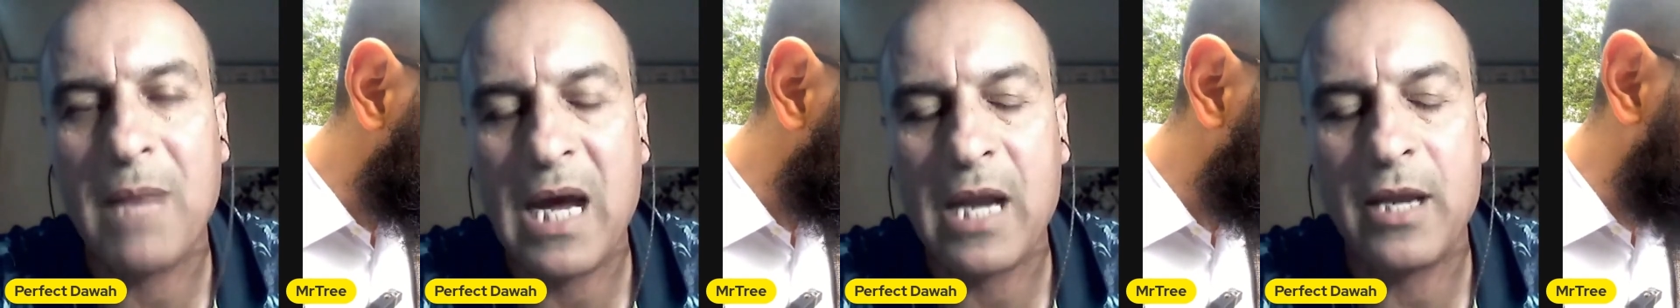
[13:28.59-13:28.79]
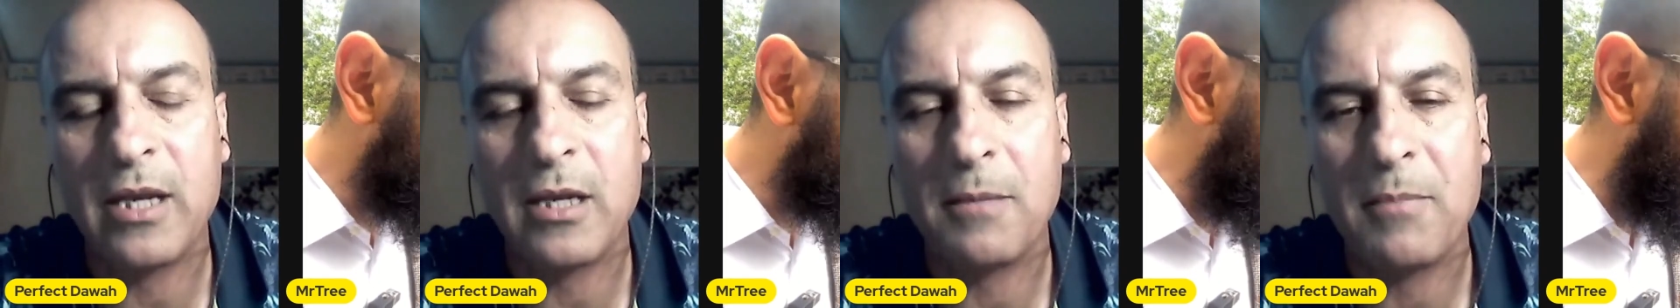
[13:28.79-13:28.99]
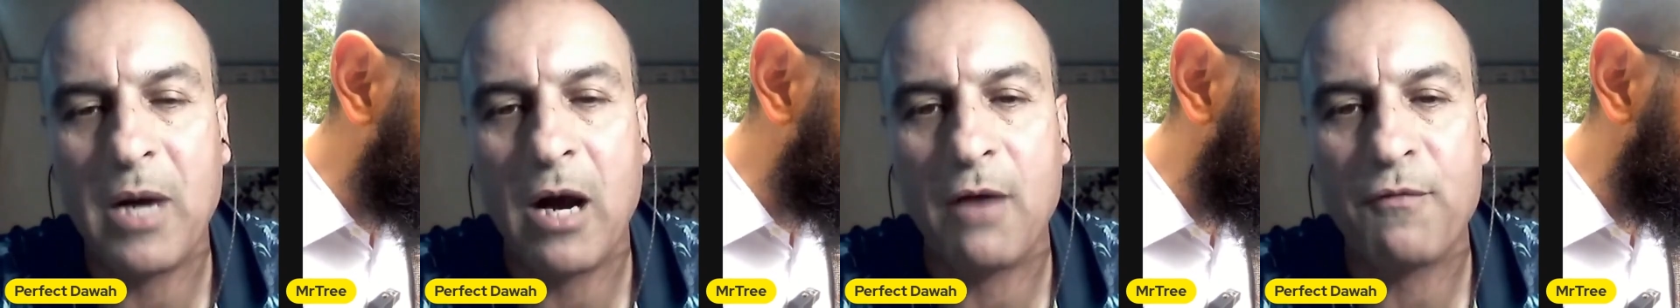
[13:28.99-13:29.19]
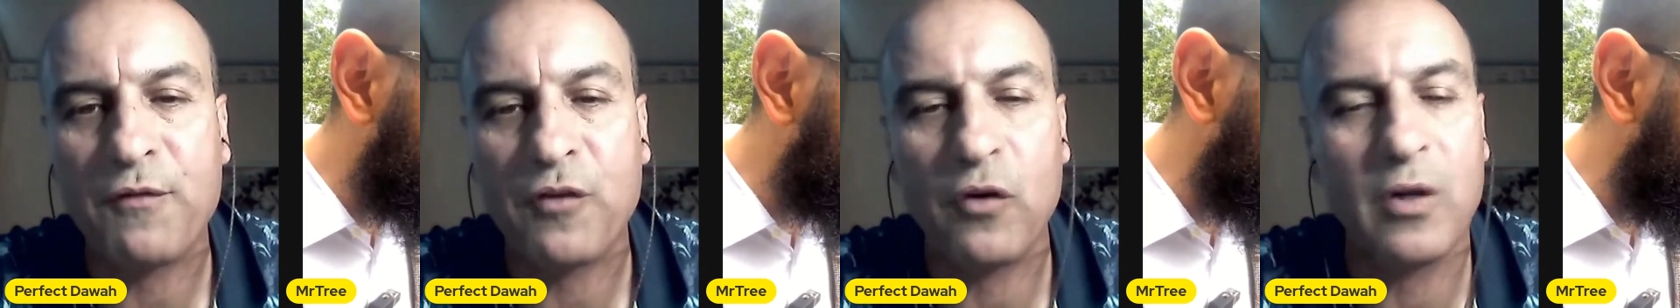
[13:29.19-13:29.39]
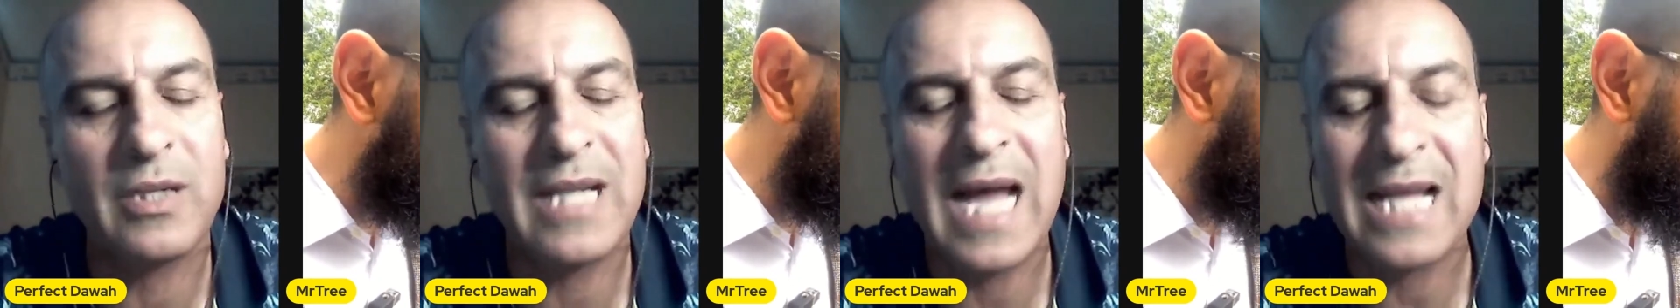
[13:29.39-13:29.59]
marry them off.
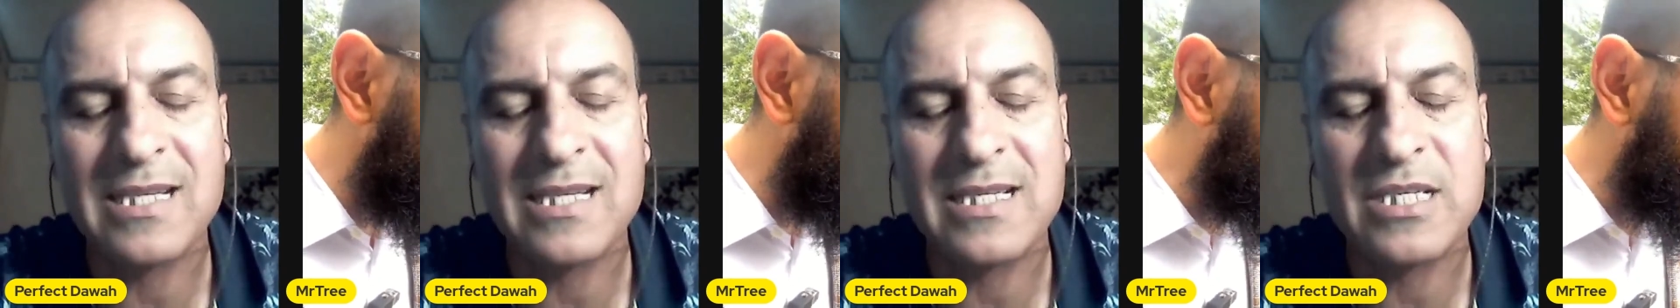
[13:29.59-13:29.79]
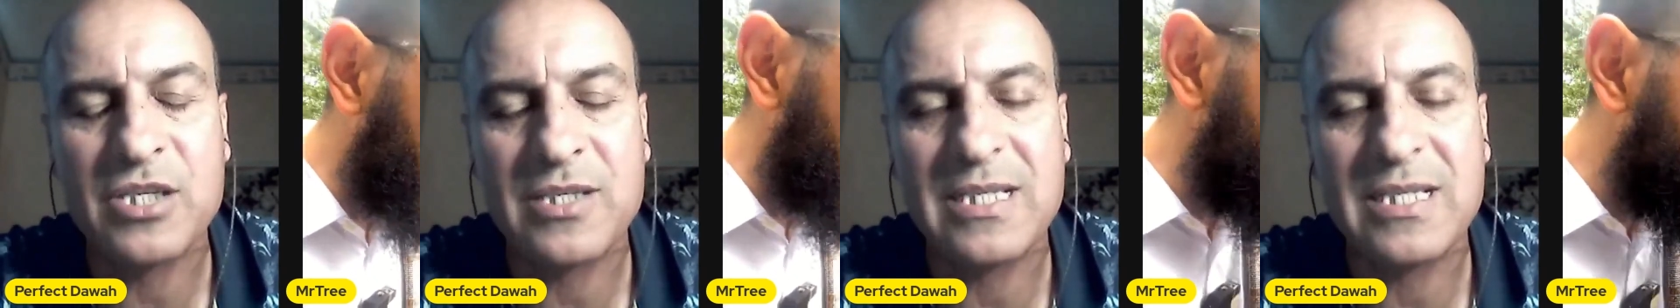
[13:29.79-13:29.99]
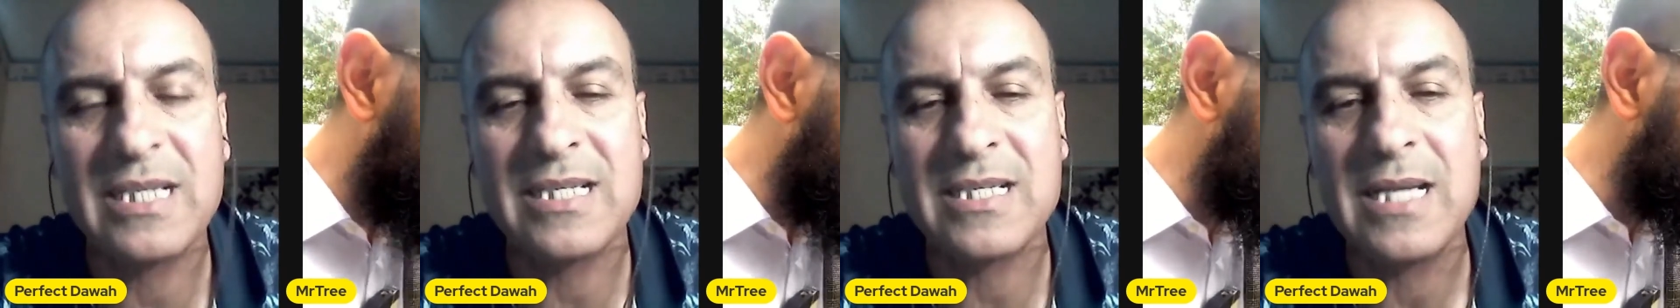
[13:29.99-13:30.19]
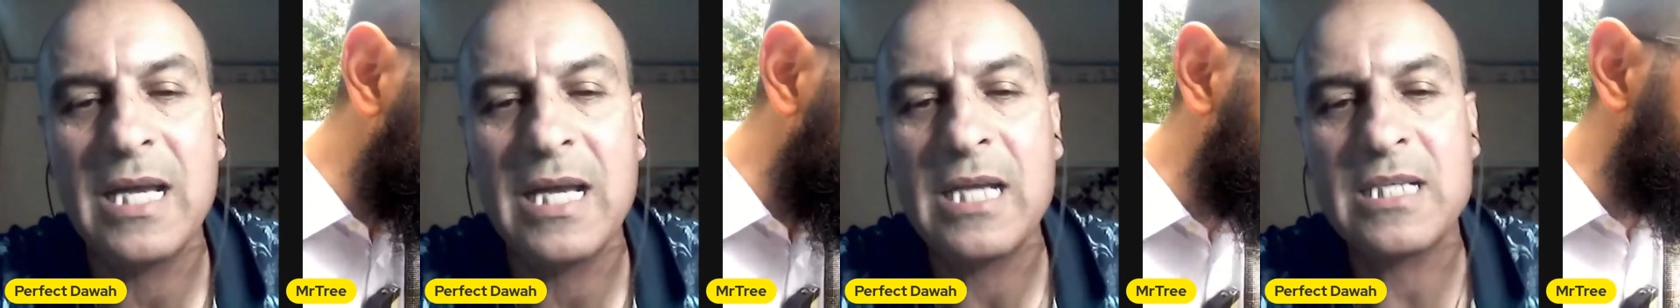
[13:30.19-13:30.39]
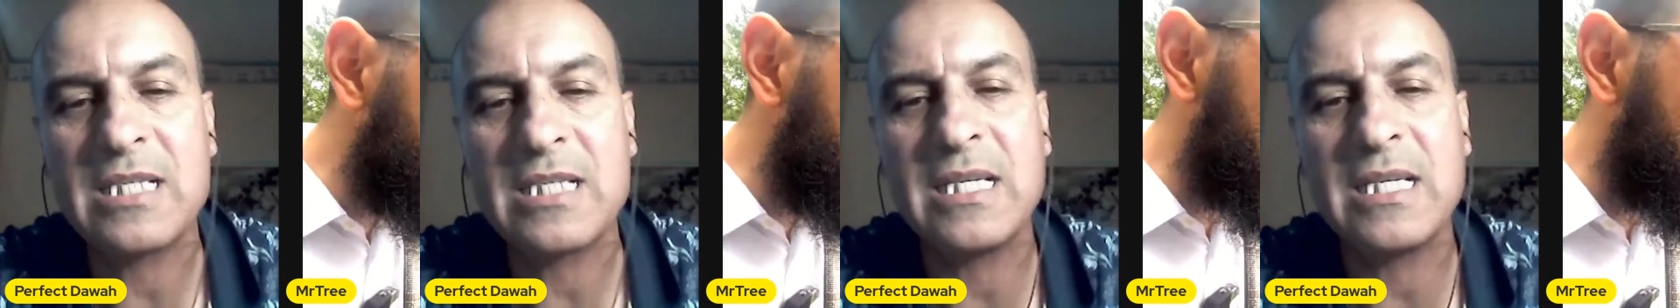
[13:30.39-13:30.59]
So that's six,
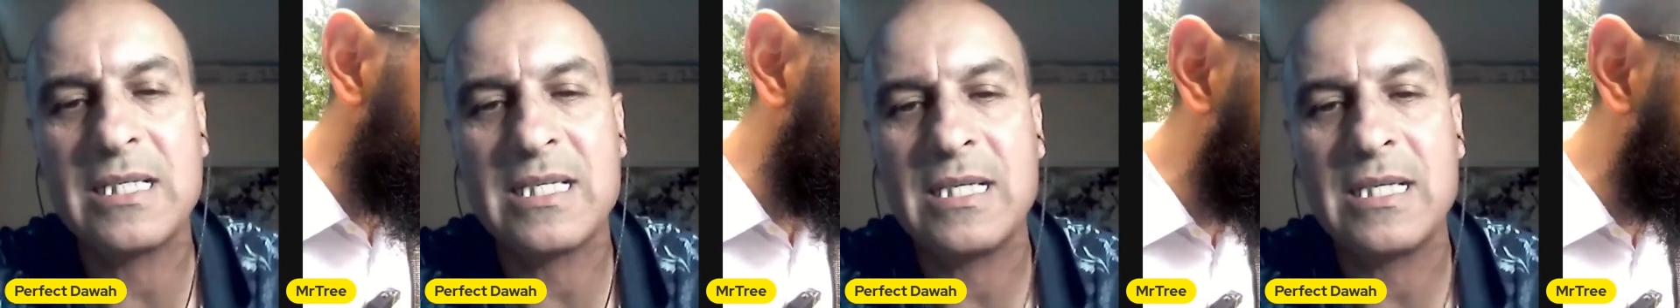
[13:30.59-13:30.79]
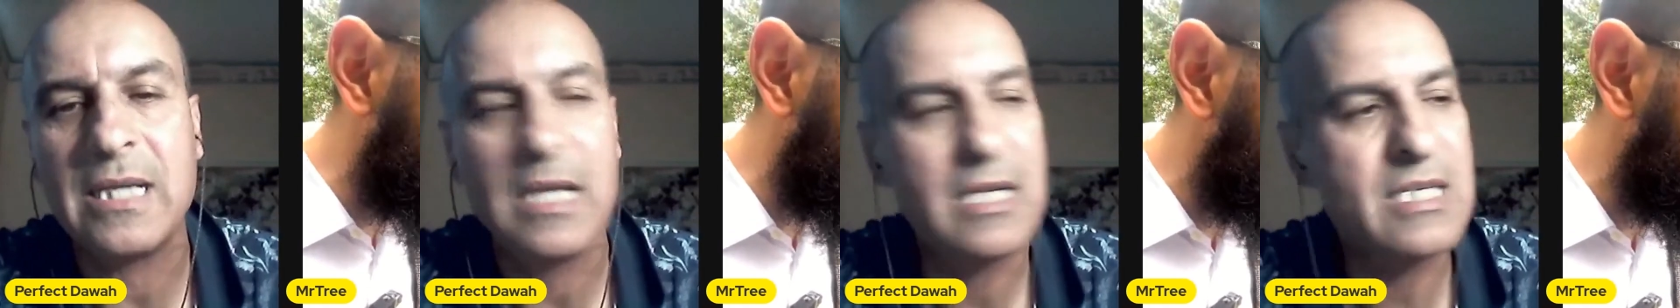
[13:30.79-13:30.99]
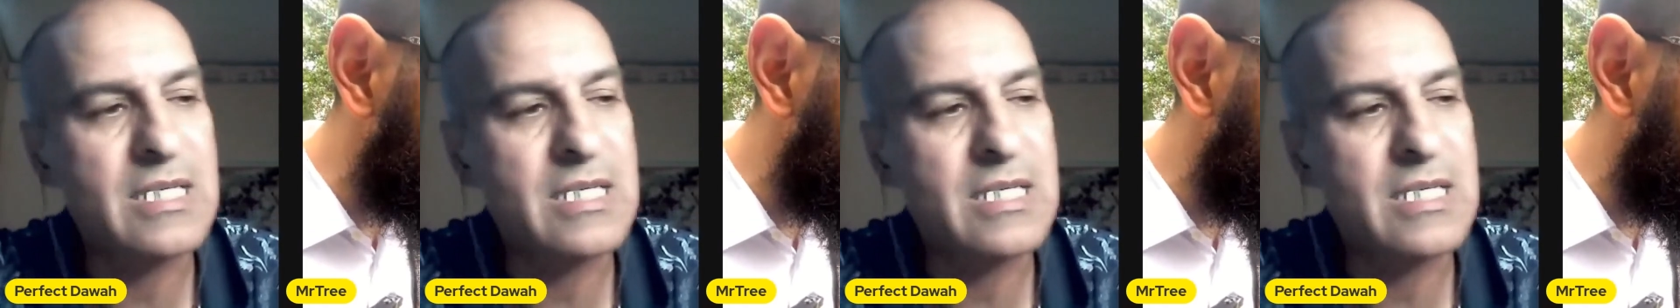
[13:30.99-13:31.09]
six,